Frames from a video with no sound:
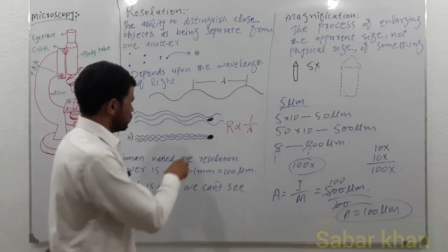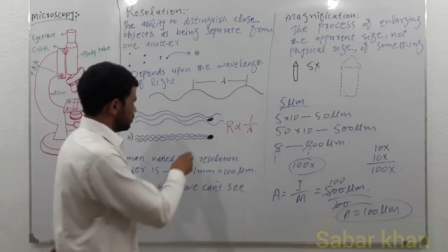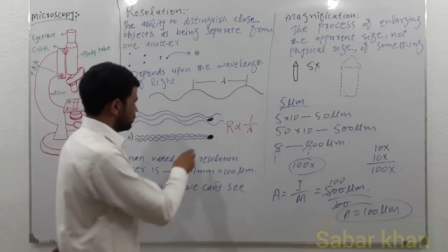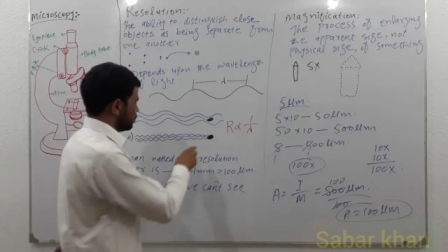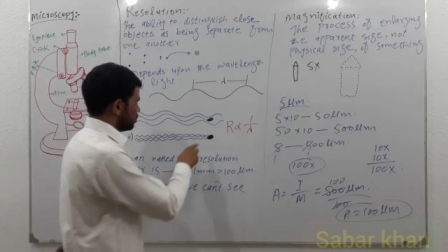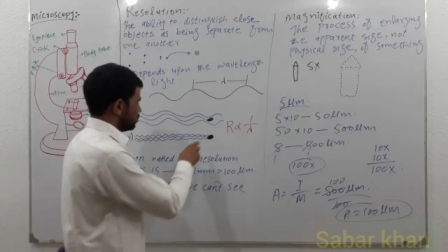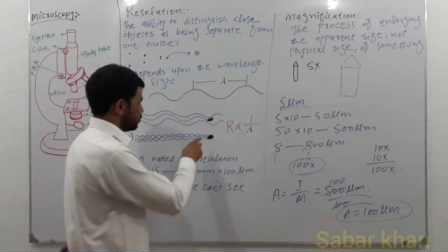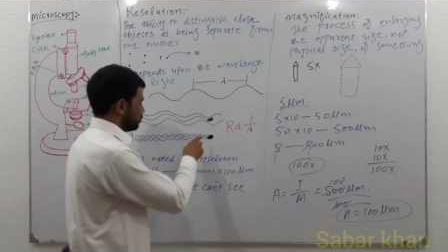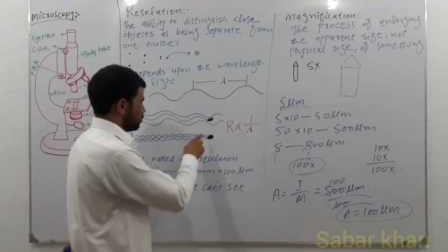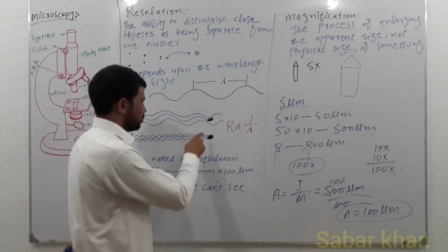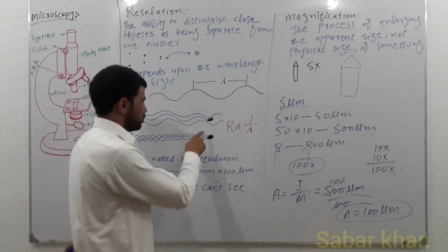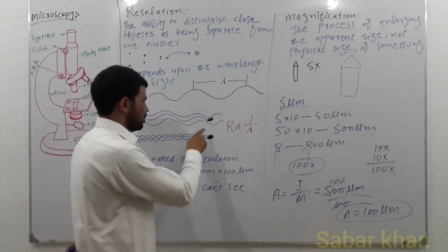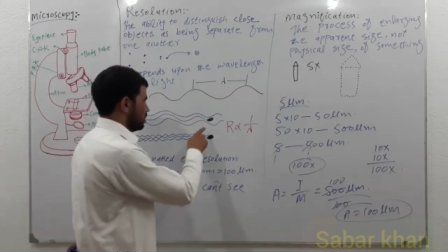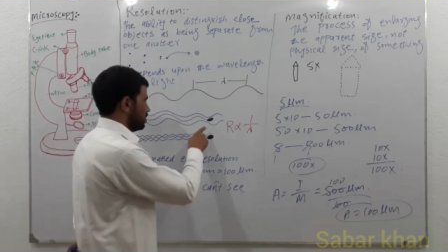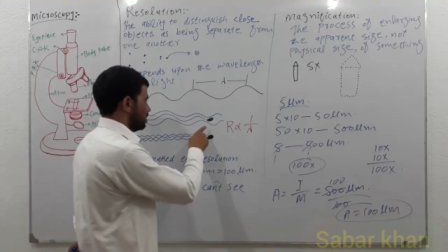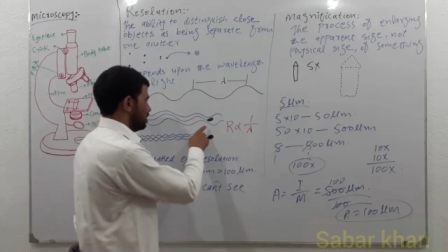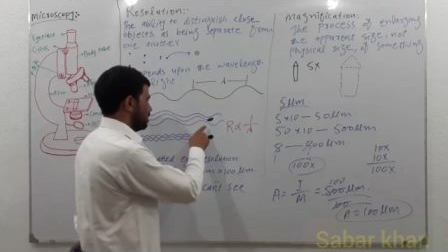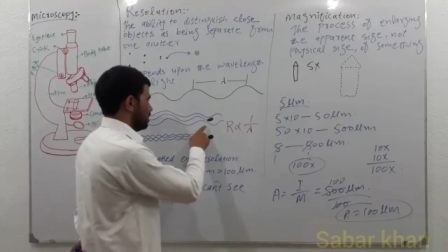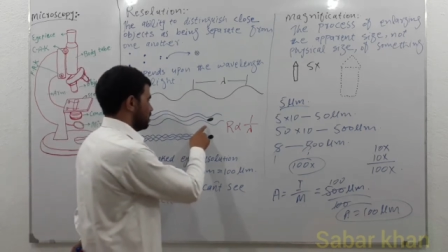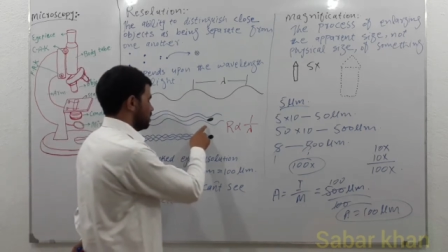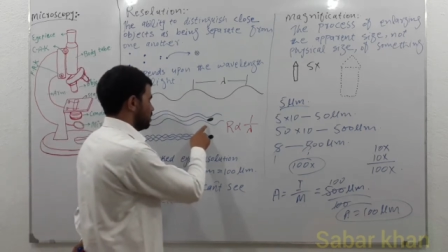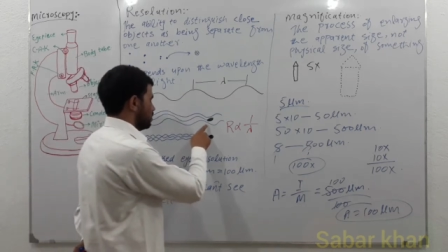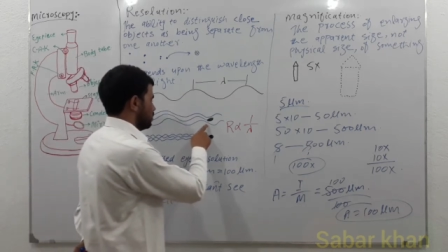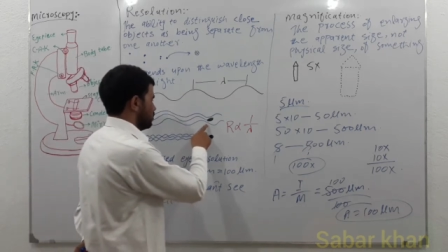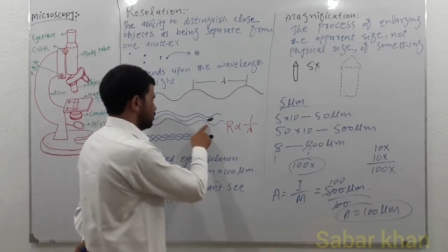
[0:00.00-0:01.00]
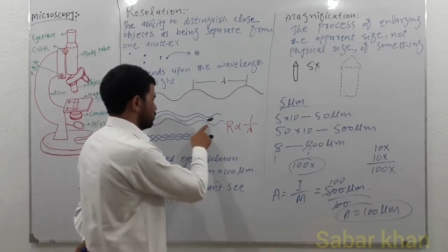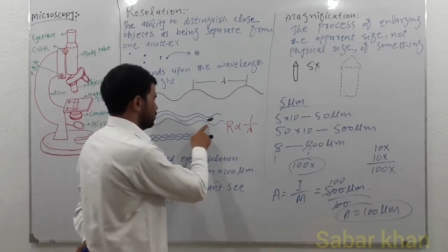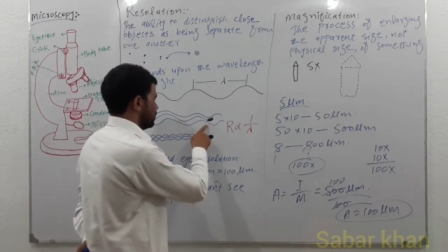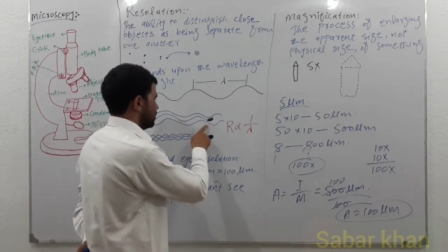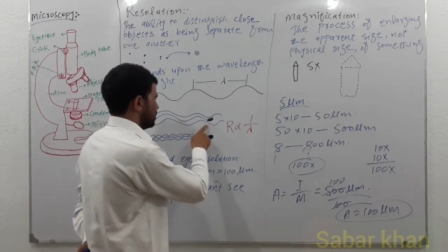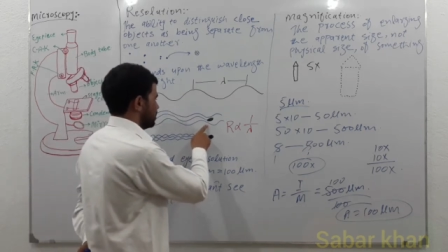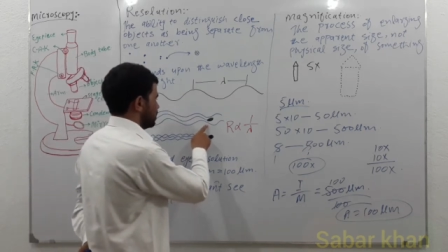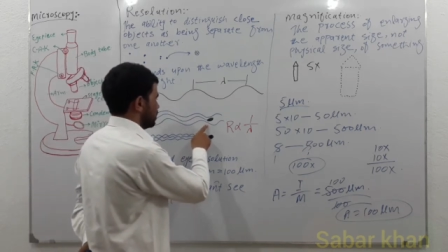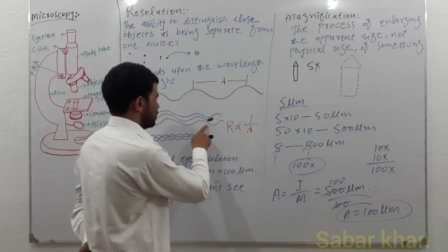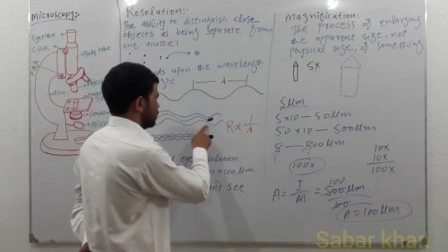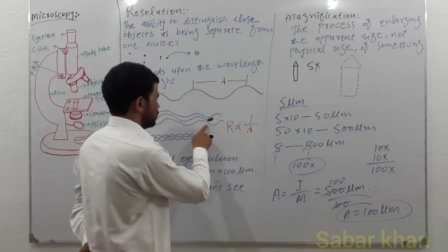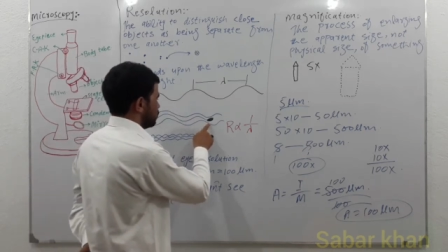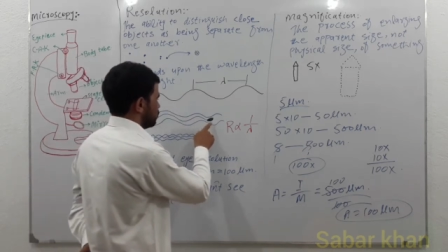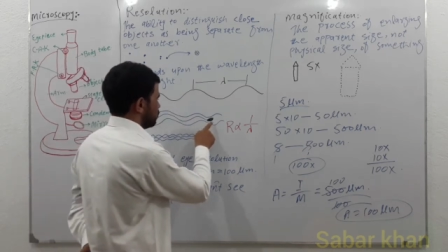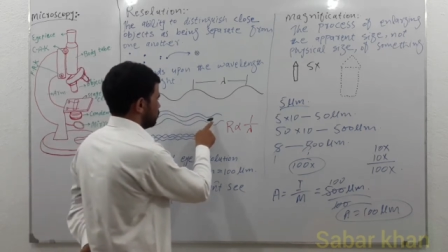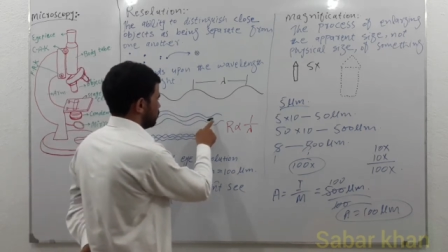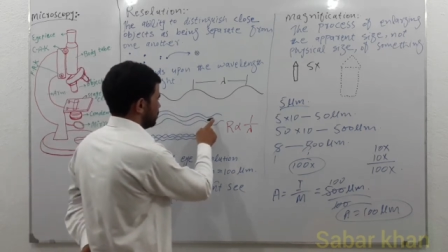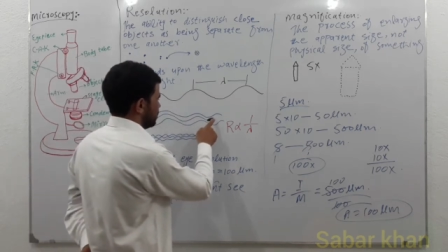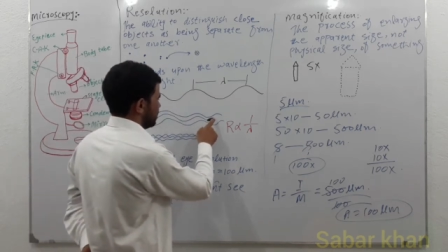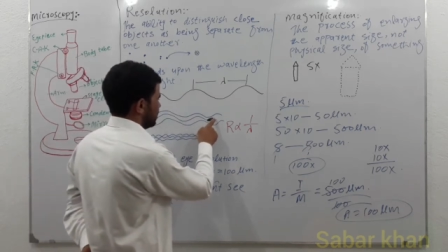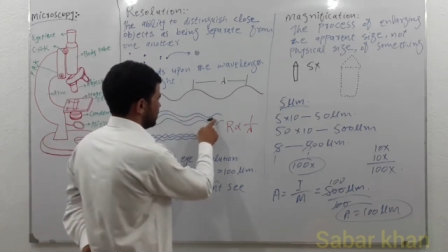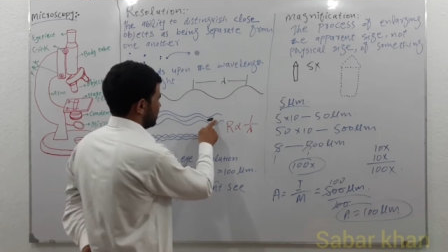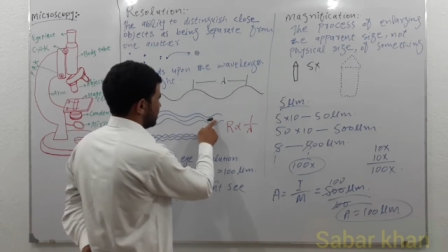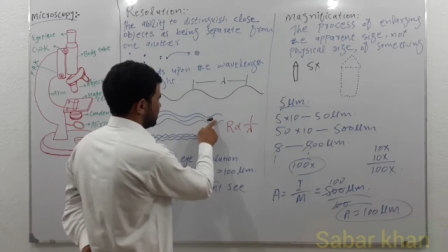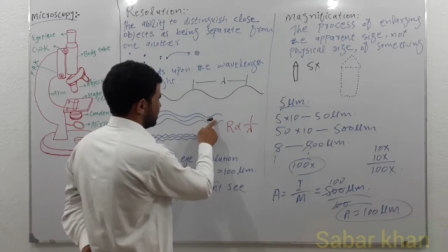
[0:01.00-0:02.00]
So here we can
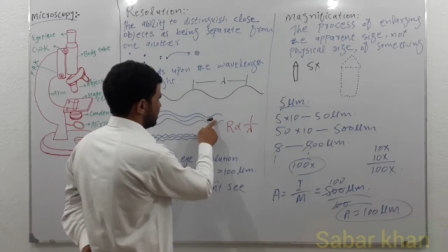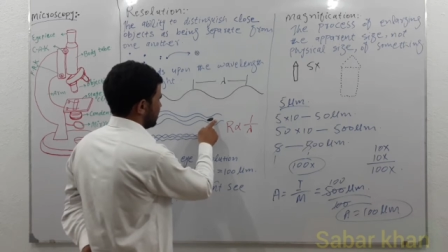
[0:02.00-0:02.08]
note that